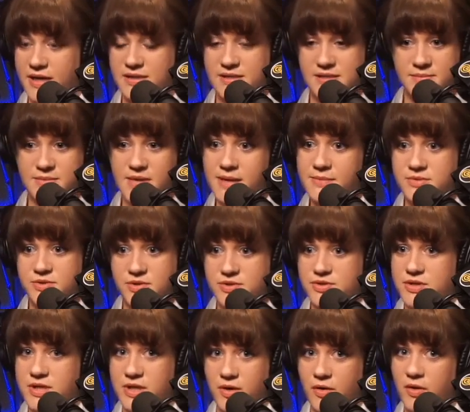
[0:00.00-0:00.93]
Sometimes those
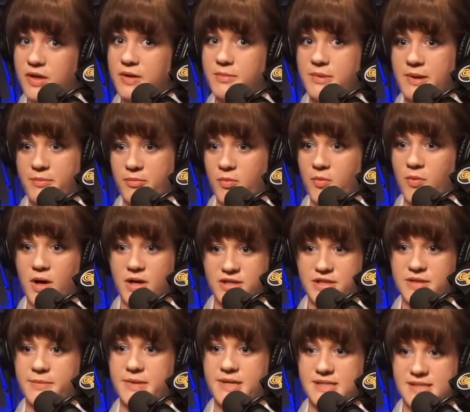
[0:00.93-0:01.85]
are the only people
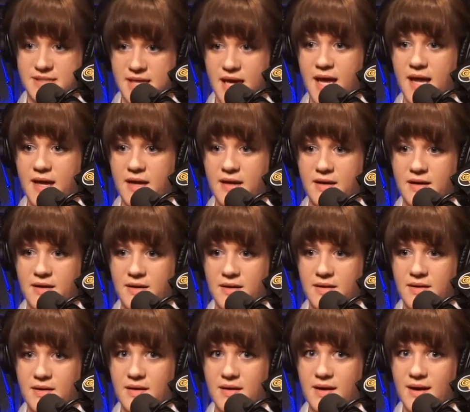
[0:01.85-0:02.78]
watching my set.
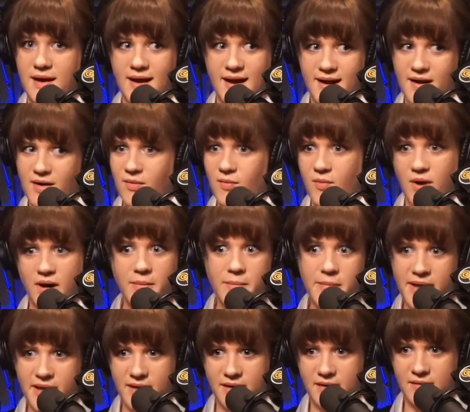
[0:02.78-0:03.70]
And I don't want to
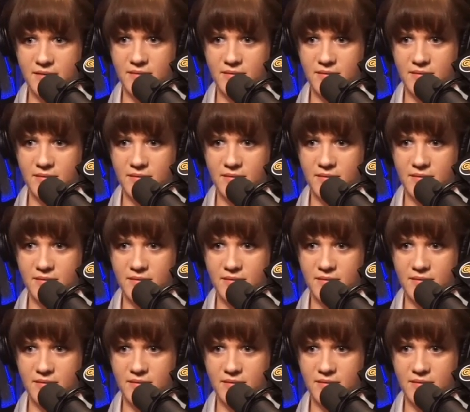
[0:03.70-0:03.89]
make,